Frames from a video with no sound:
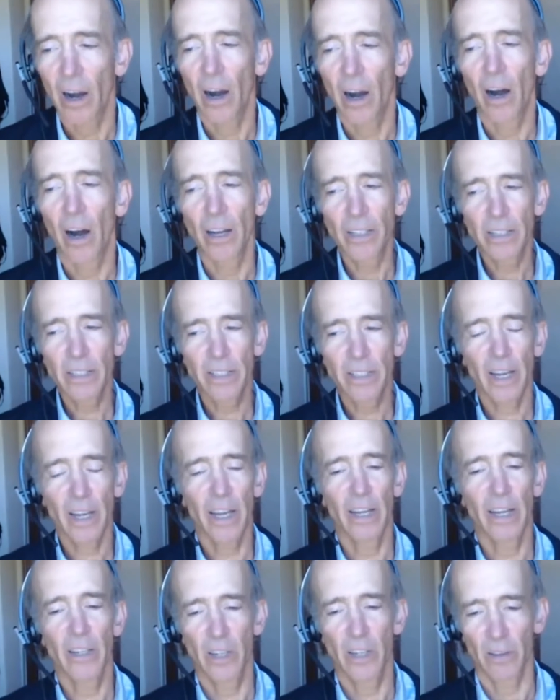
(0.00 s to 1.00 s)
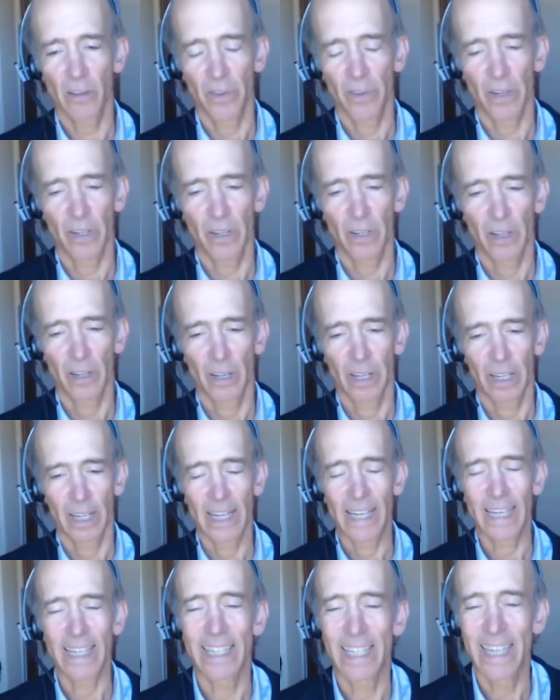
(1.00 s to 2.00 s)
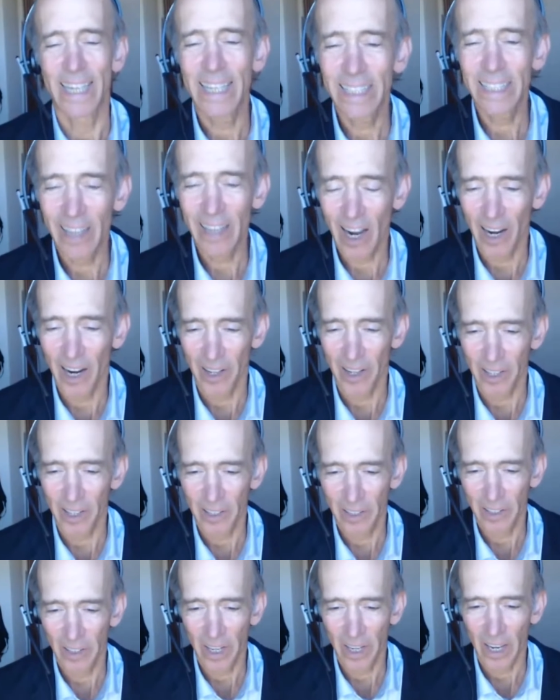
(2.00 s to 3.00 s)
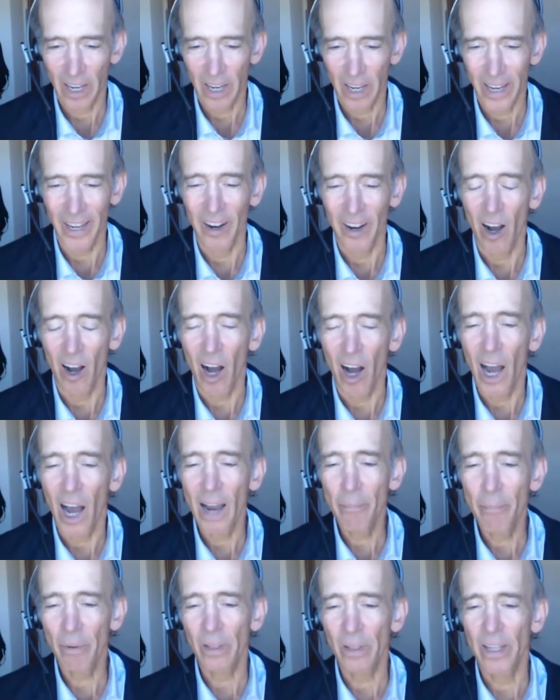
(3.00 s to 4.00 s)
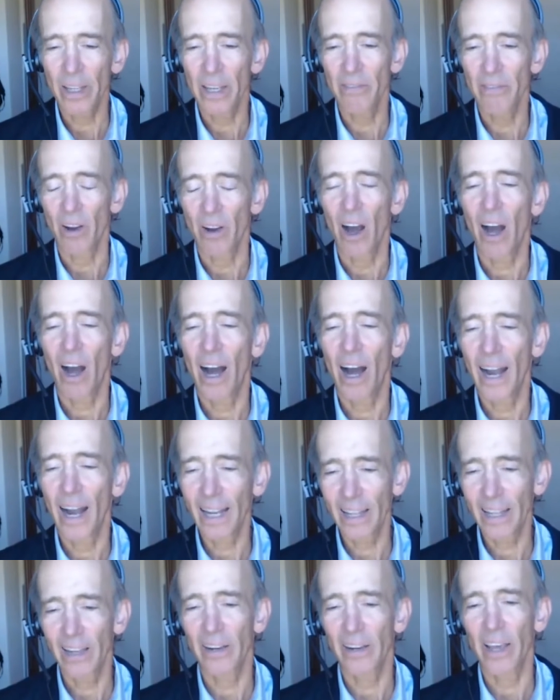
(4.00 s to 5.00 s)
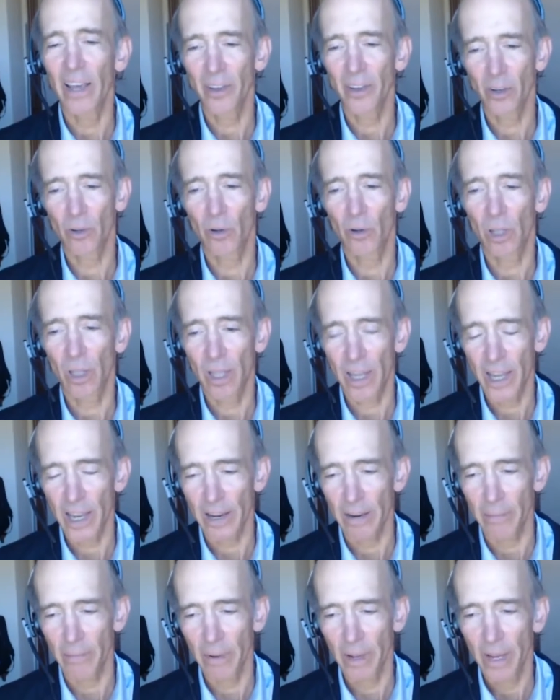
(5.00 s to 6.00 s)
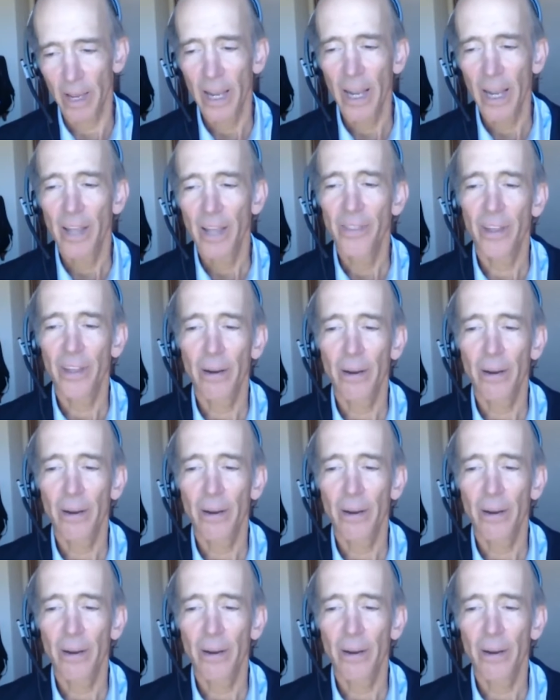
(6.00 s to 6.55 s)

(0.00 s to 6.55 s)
unscientific, dishonest, and I believe highly unethical claim that